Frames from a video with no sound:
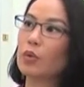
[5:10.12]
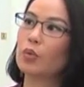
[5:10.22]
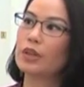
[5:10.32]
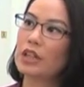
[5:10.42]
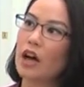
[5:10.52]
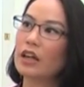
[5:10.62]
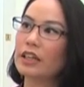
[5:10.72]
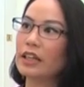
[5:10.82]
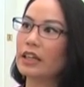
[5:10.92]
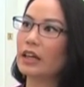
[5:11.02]
Now we're
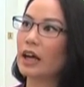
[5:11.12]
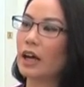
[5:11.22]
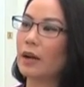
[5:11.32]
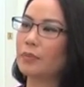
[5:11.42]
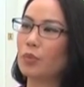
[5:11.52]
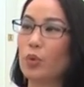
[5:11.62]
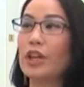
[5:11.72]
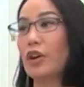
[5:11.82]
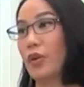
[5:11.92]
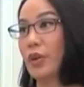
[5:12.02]
talking,
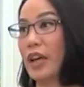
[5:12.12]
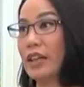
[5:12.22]
we know